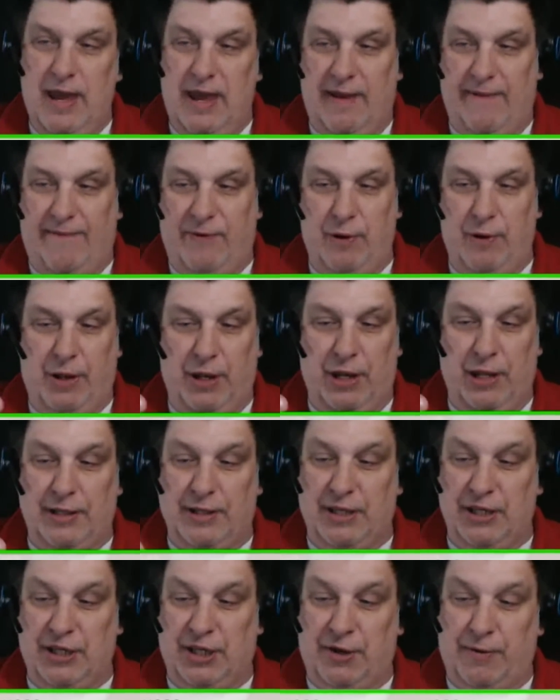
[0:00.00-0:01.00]
If you can
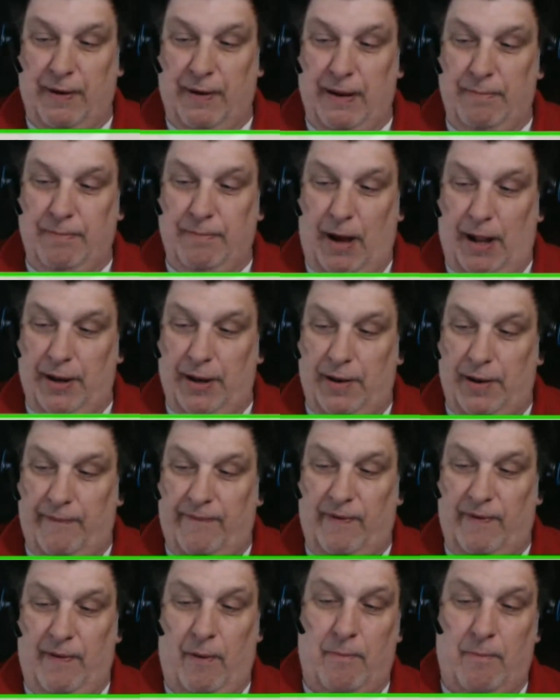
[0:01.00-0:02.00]
hit this green button,
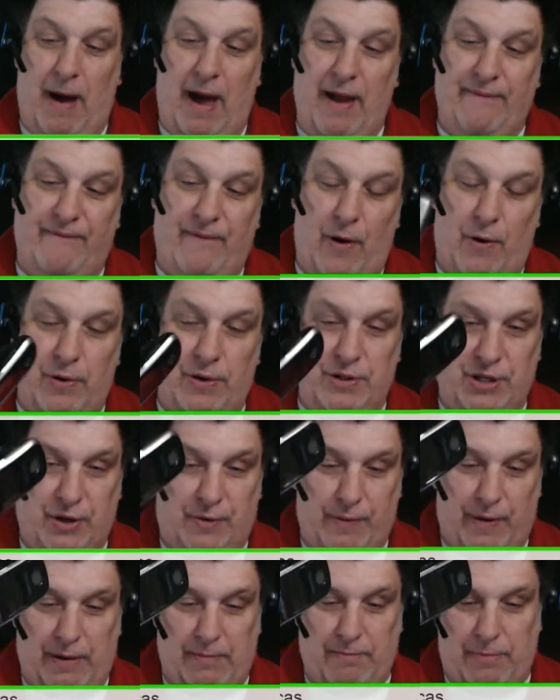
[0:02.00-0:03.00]
if on my phone it's a
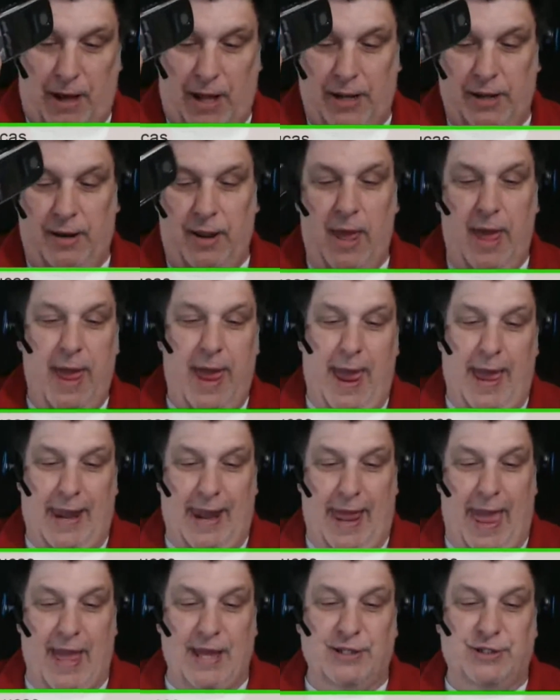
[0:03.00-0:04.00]
green button,
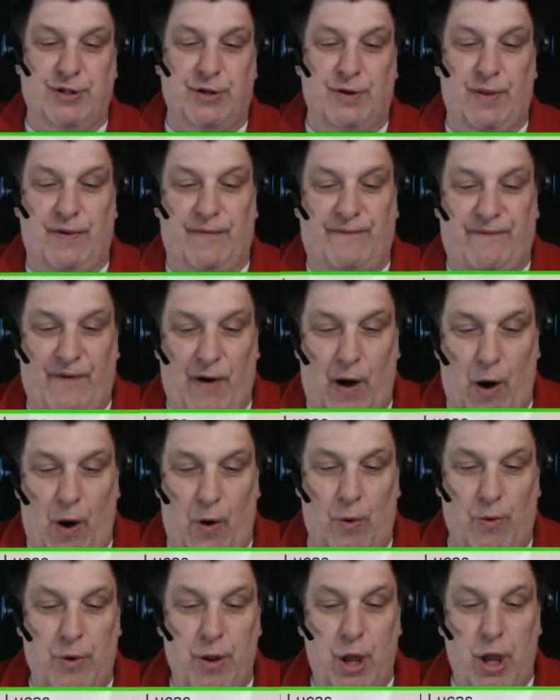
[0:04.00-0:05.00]
and answer the
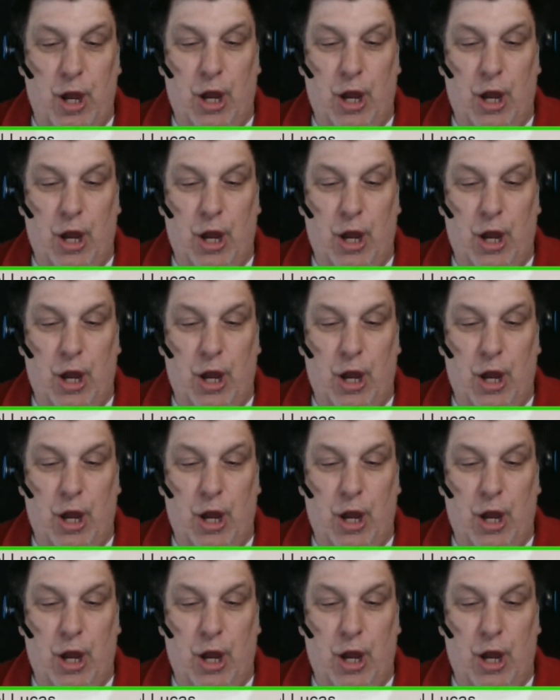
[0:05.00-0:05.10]
phone,